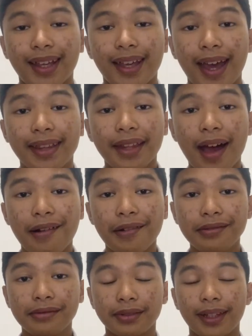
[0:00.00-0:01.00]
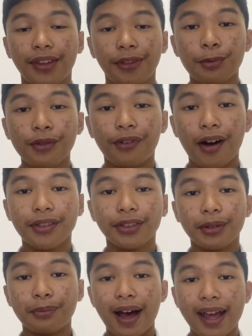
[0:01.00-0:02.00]
And now, let's move on
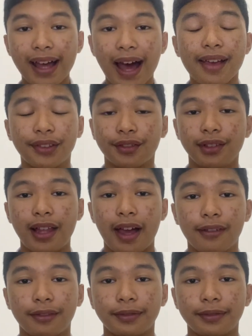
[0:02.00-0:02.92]
to my high school life.